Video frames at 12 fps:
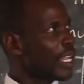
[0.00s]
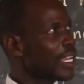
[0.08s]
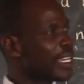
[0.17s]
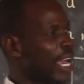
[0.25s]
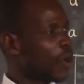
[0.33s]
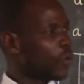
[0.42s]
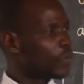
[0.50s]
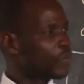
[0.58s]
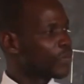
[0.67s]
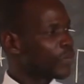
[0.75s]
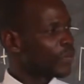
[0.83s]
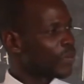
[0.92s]
Now,
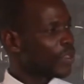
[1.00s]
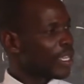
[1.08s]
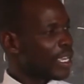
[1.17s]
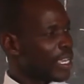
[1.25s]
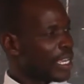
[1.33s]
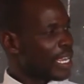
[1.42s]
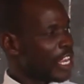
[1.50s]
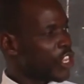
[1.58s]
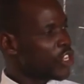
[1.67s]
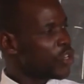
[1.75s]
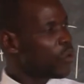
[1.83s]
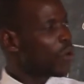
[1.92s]

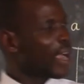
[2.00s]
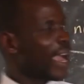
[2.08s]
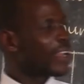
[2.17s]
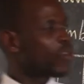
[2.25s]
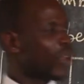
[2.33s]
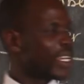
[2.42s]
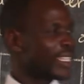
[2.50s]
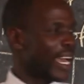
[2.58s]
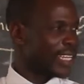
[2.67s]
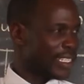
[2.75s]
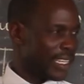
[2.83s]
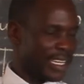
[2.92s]
you can write
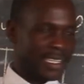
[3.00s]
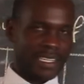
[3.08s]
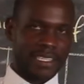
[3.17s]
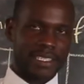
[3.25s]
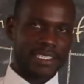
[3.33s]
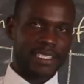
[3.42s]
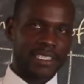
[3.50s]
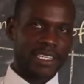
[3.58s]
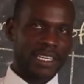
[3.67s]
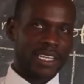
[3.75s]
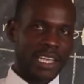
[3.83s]
a sentence